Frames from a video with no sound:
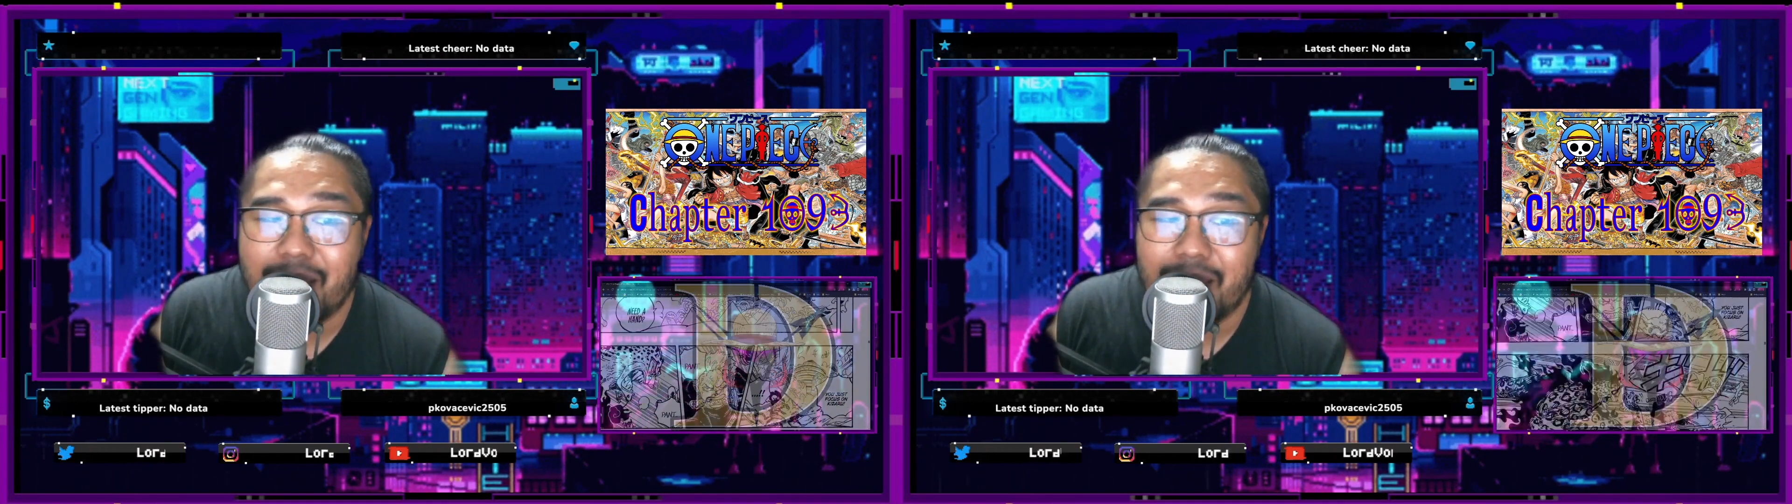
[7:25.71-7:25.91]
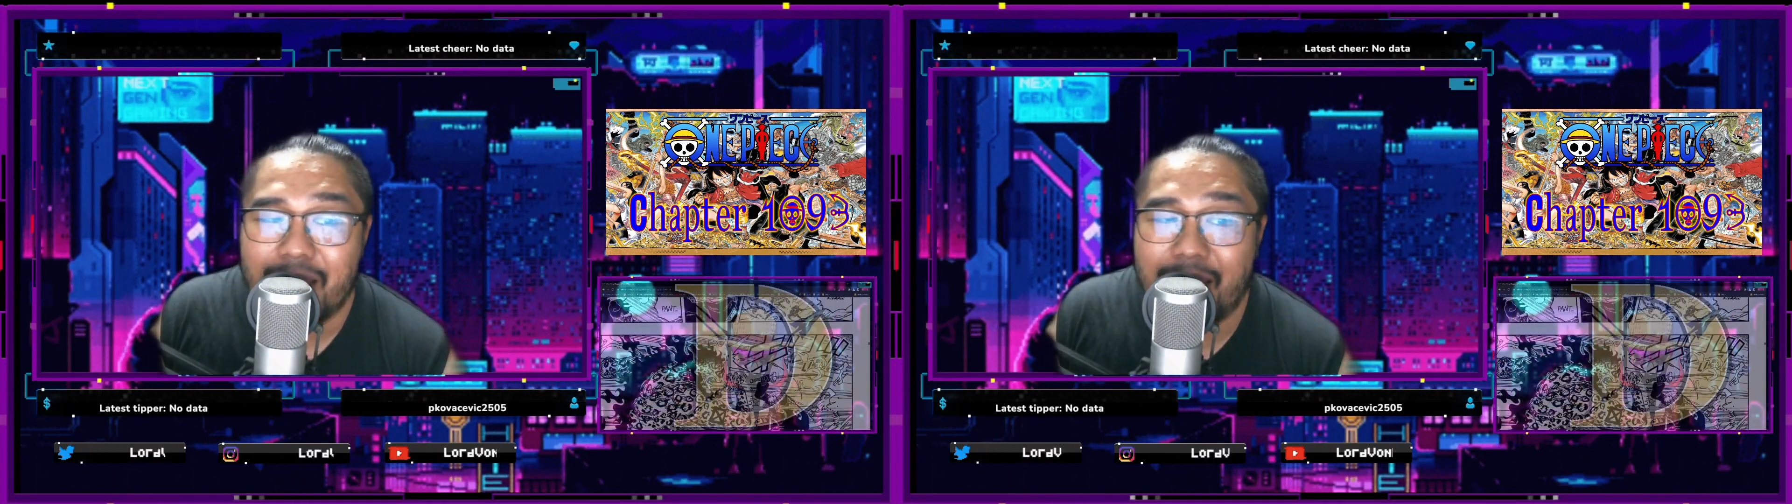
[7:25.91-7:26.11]

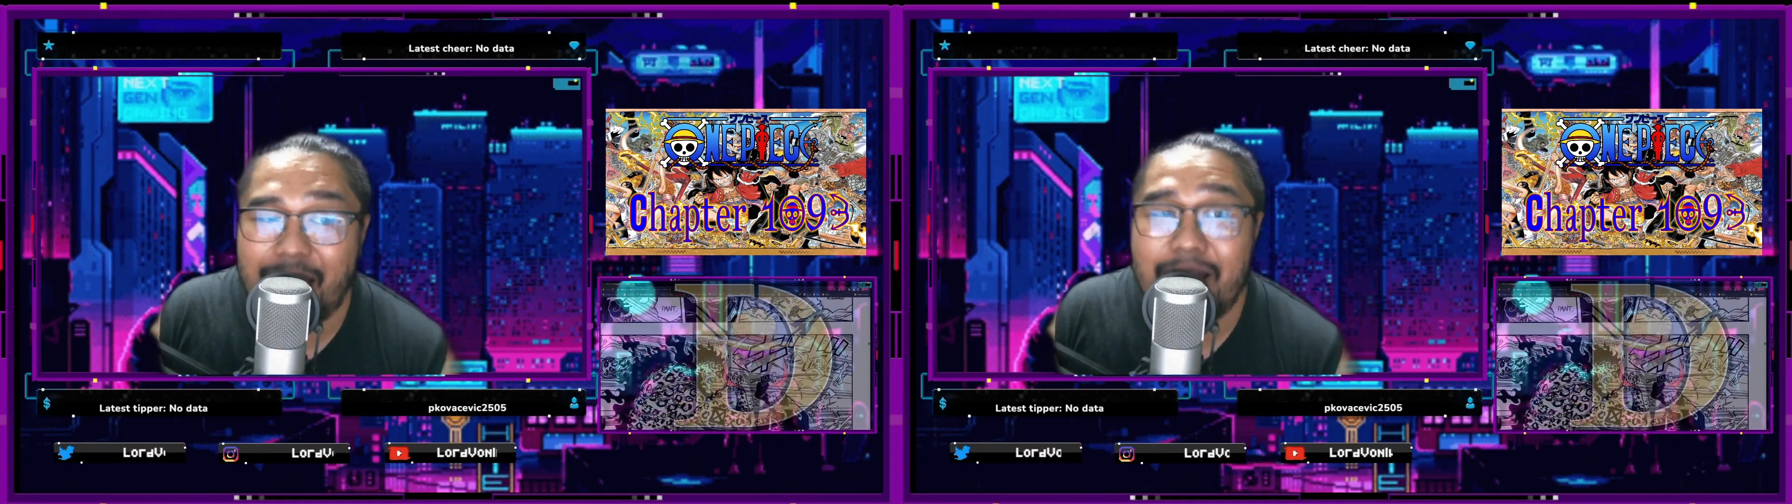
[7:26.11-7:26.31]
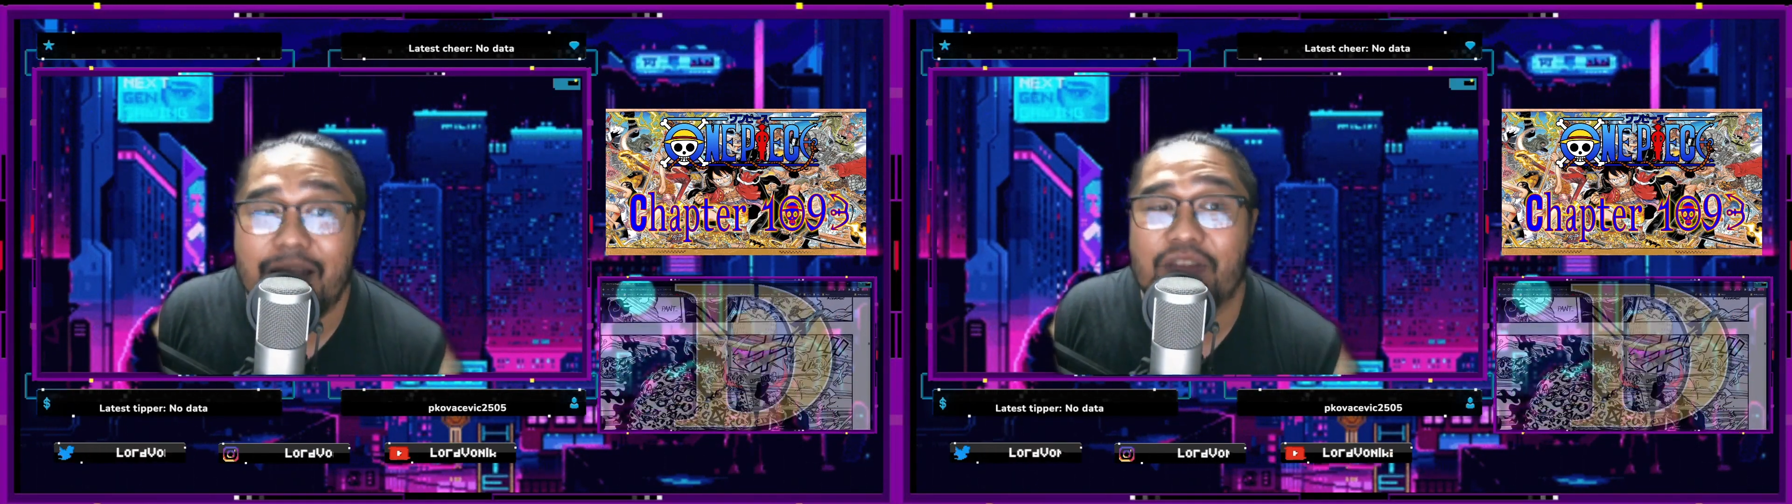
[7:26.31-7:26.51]
and
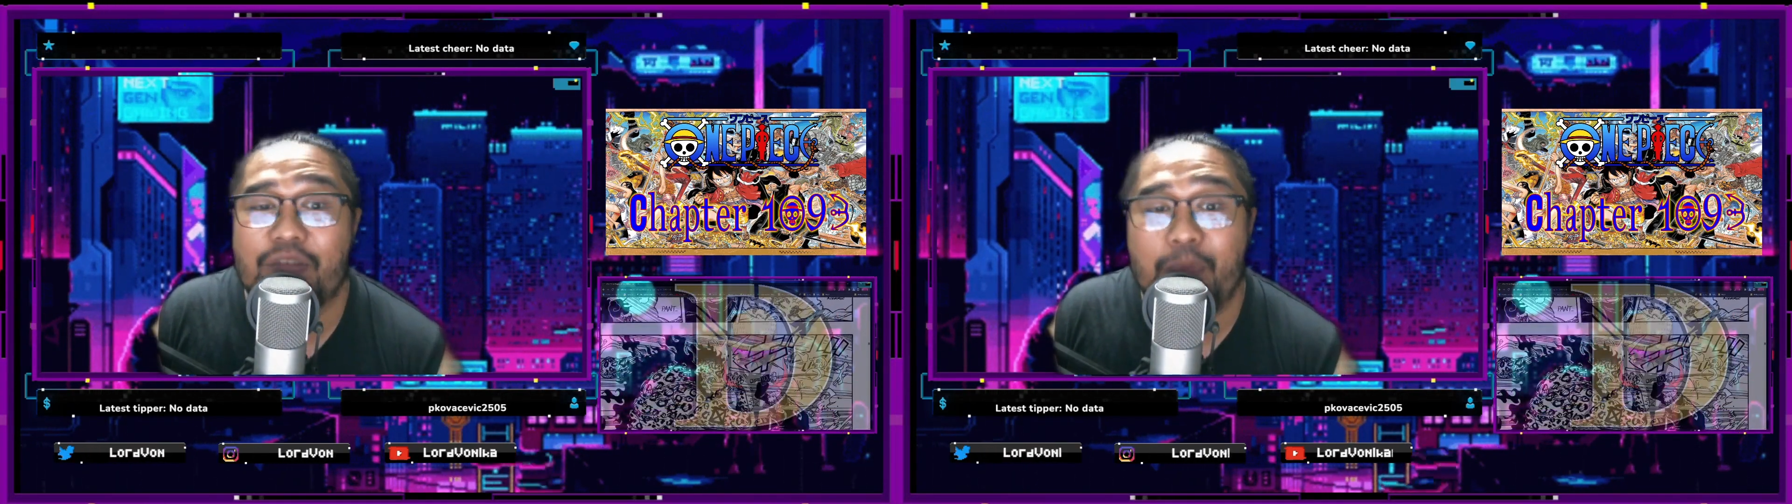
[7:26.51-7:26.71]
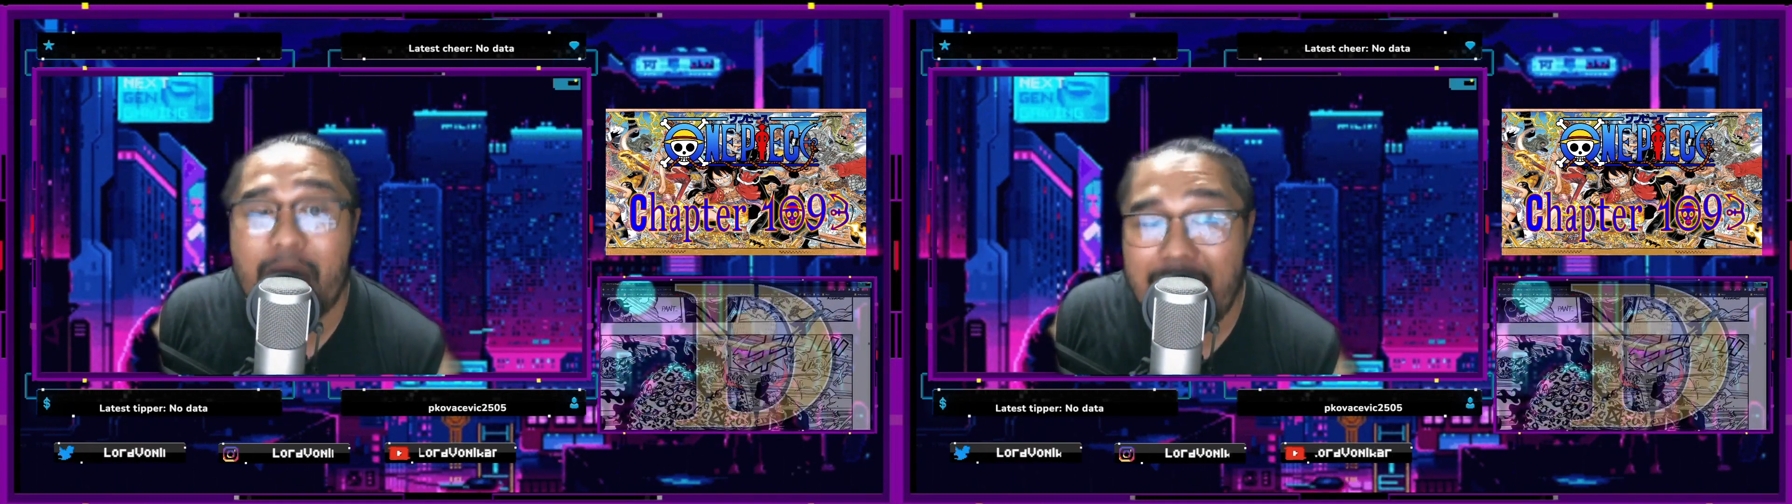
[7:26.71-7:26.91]
he's
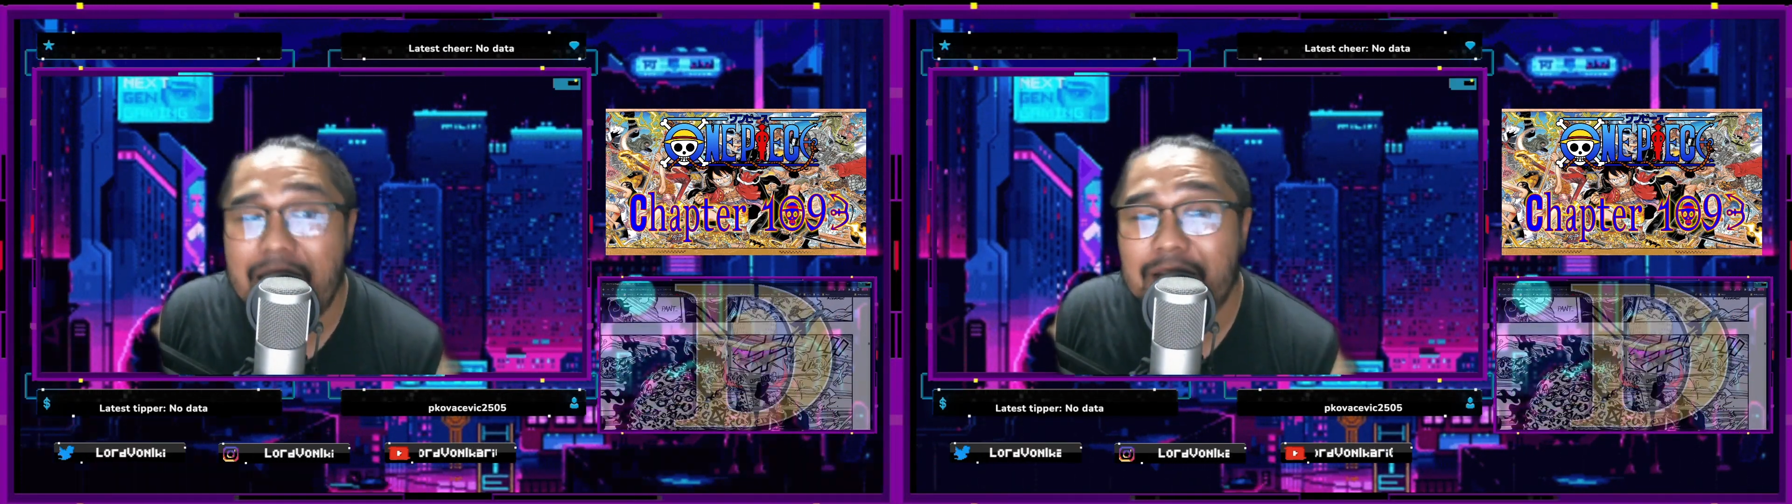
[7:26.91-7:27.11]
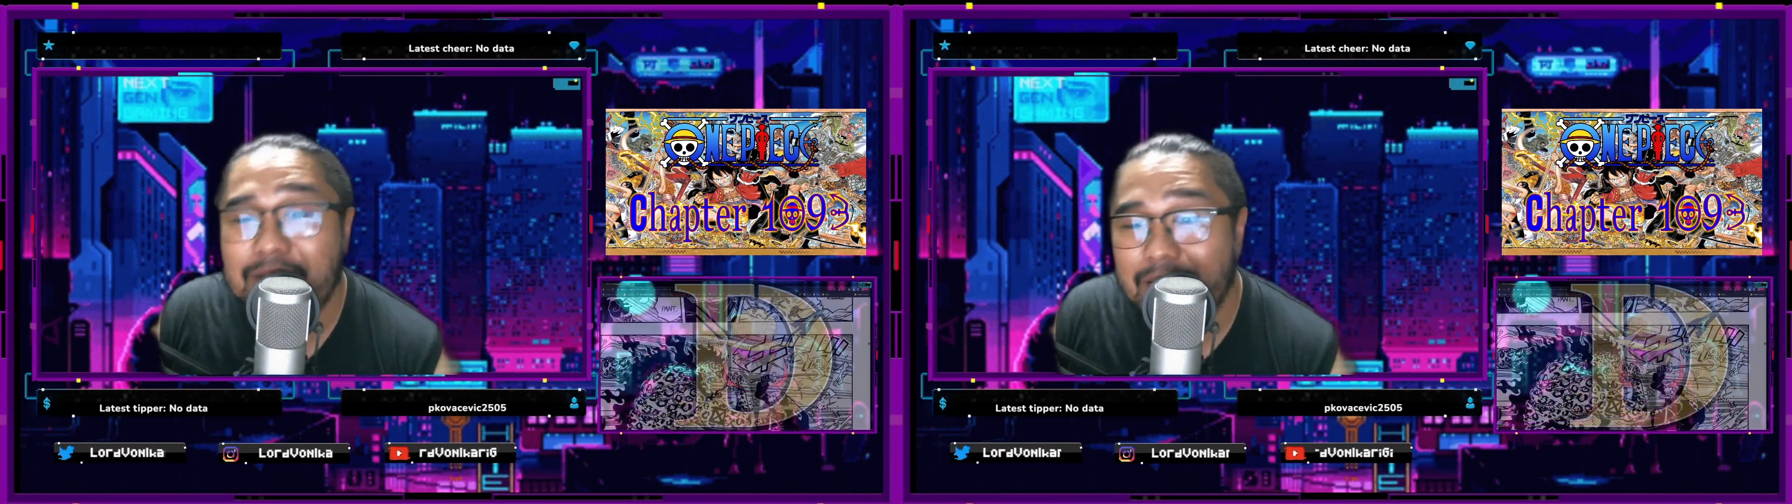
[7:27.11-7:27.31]

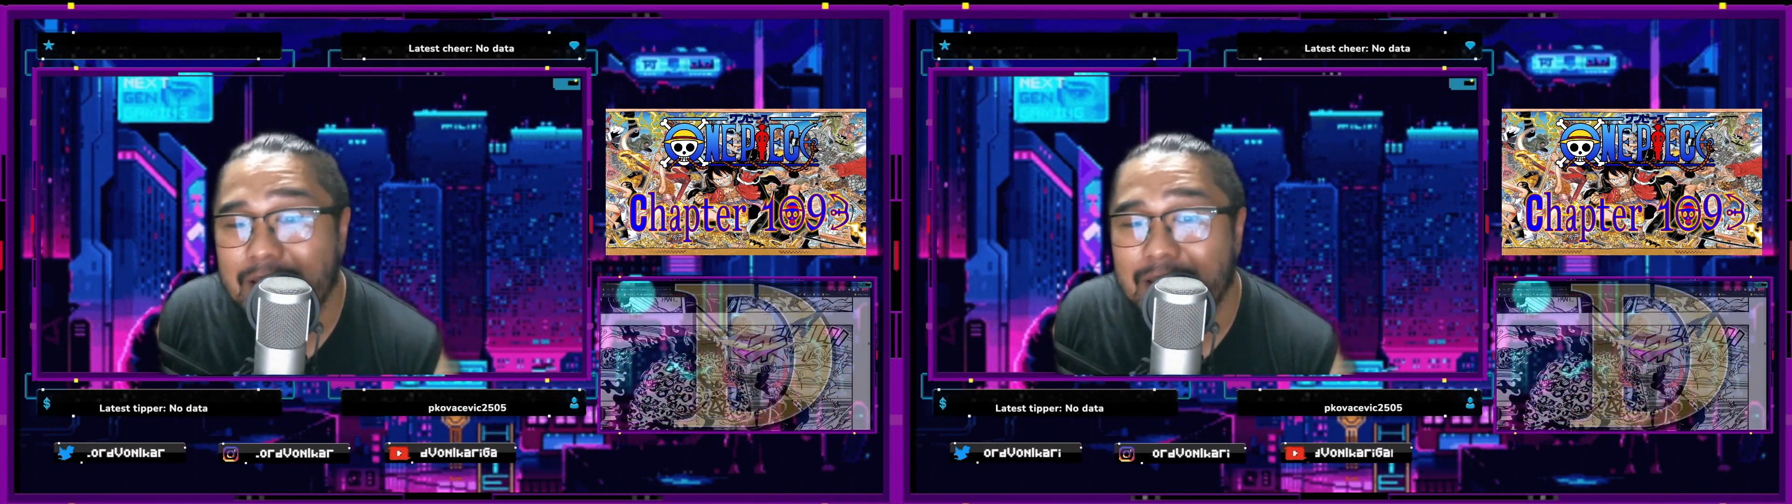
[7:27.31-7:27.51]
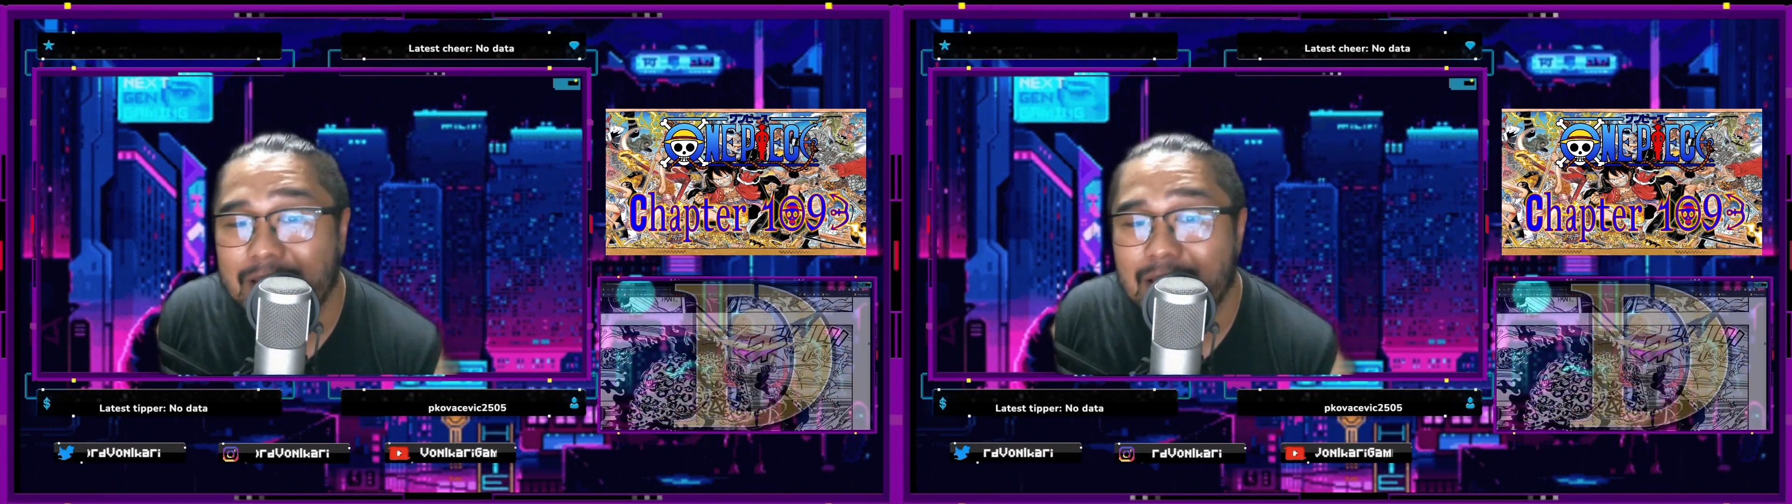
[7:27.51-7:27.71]
panting.